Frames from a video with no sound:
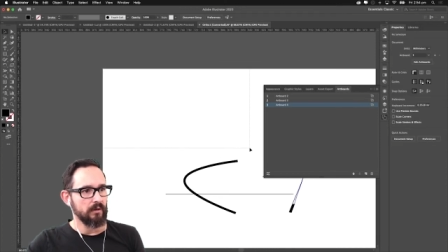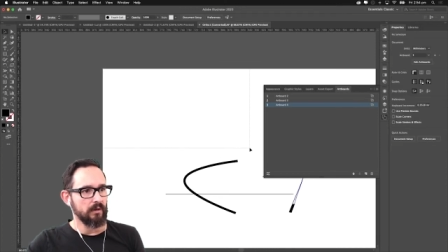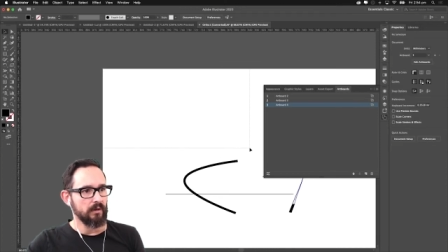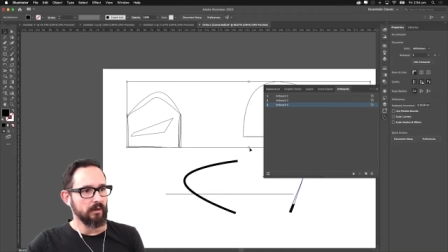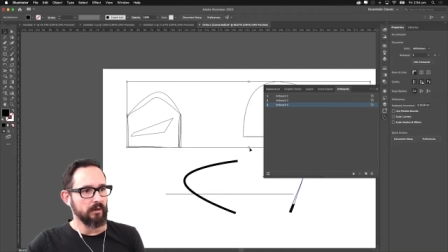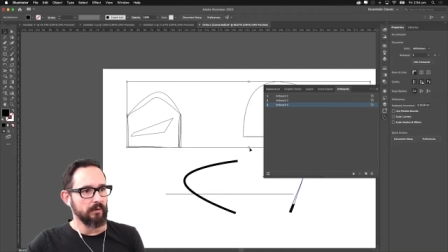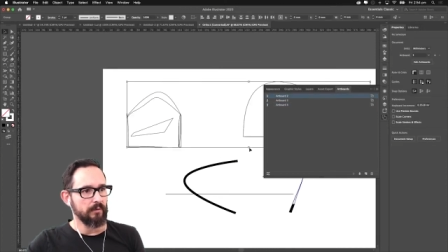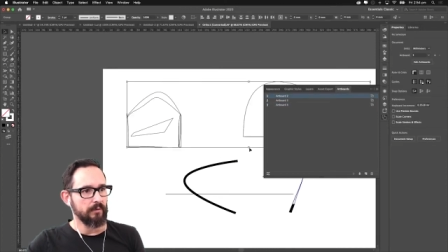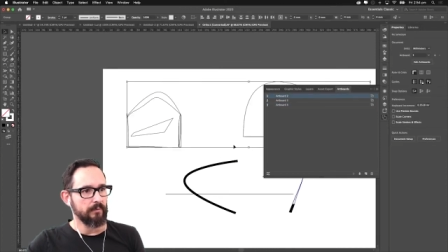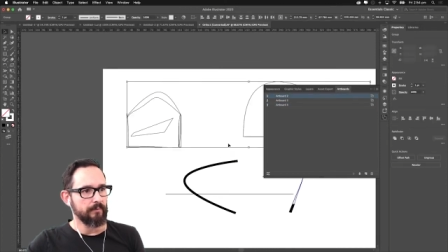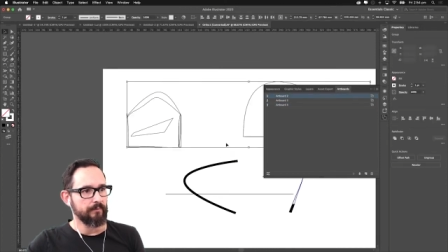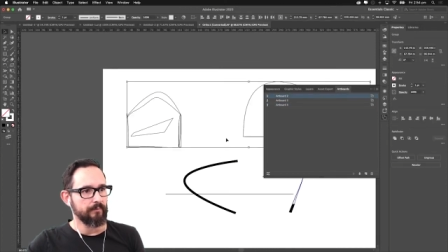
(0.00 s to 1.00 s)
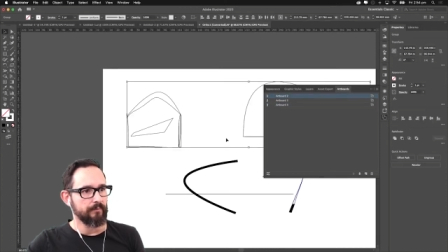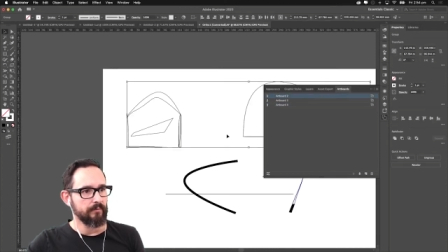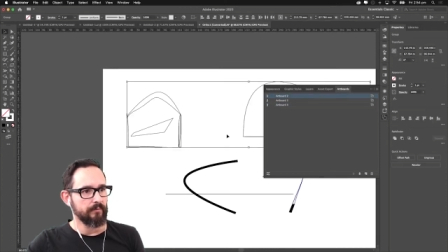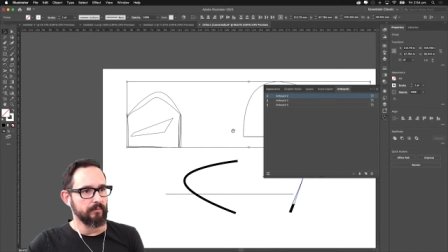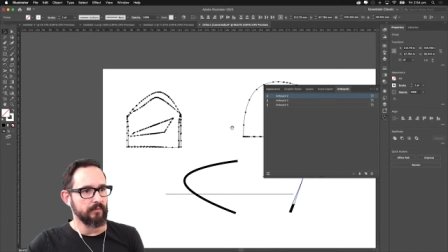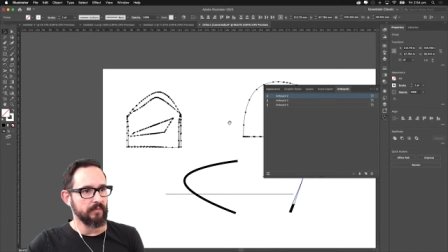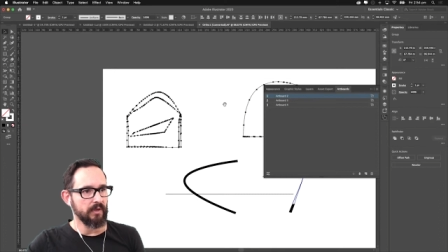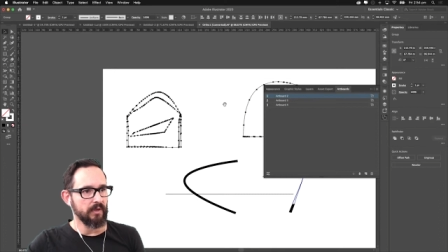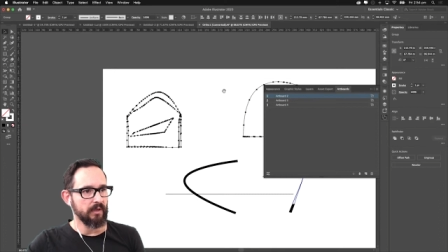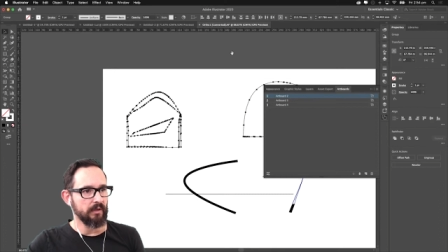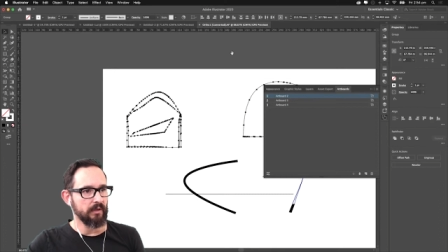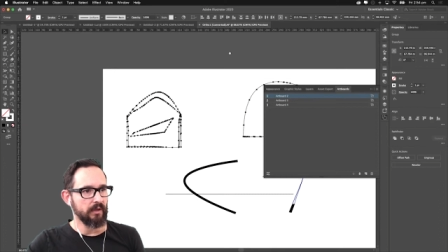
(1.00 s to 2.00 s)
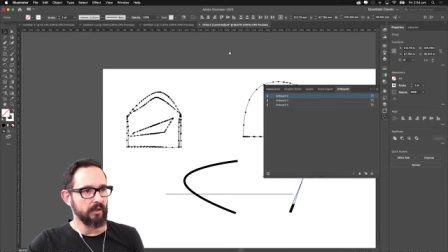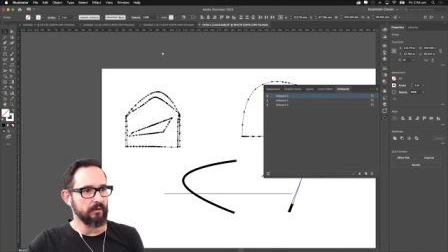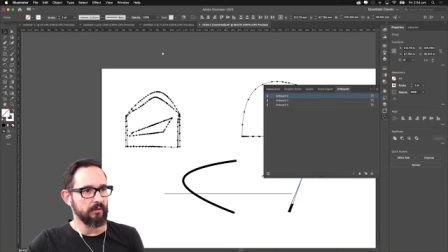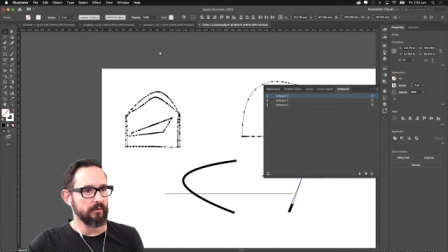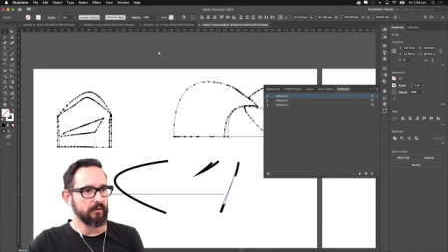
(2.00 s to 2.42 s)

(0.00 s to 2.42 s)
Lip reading: and then